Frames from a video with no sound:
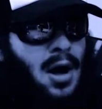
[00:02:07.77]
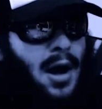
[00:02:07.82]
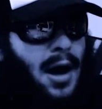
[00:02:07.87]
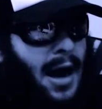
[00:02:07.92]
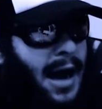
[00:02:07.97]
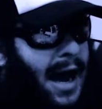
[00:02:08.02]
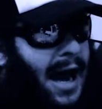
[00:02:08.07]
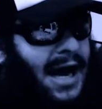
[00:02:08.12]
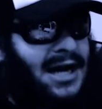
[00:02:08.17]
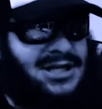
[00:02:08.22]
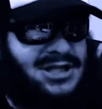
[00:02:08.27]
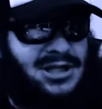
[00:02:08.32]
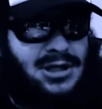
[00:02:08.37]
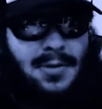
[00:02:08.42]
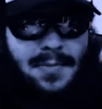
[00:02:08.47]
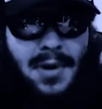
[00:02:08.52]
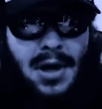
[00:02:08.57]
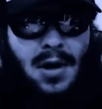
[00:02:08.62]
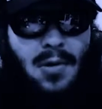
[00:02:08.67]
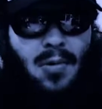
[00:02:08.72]
Has to
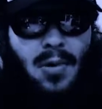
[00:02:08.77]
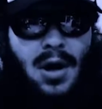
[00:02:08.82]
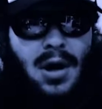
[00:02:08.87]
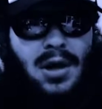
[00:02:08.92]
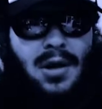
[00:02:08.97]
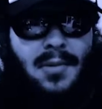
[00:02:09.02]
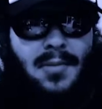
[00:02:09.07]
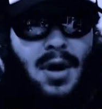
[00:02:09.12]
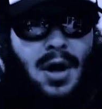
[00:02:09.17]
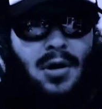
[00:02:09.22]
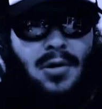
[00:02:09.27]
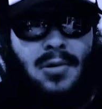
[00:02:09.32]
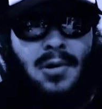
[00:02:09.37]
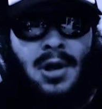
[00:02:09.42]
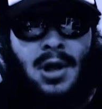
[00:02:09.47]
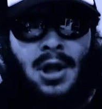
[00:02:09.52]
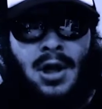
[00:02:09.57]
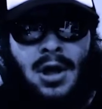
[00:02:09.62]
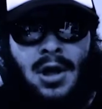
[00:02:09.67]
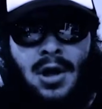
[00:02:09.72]
be one of the
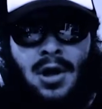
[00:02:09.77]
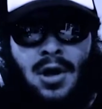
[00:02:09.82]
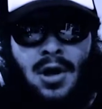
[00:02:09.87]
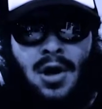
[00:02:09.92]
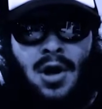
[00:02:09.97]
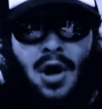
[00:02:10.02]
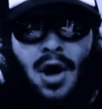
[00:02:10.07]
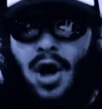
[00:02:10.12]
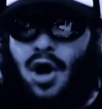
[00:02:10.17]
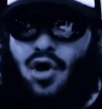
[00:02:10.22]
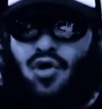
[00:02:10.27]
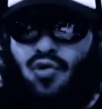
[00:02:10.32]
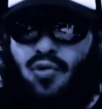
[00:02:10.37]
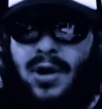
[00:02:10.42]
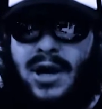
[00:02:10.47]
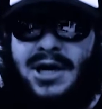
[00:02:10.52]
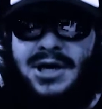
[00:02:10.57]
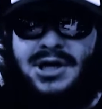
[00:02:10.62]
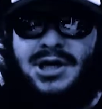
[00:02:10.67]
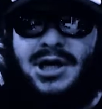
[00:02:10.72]
most
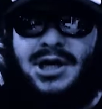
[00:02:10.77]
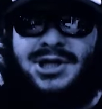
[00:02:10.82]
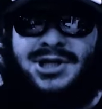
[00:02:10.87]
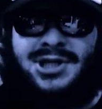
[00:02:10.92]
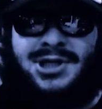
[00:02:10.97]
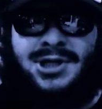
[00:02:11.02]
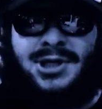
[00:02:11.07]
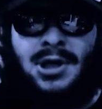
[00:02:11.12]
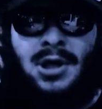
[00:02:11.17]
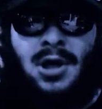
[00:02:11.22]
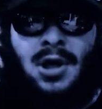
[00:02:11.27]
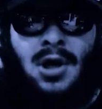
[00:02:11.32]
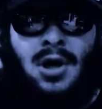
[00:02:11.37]
egregious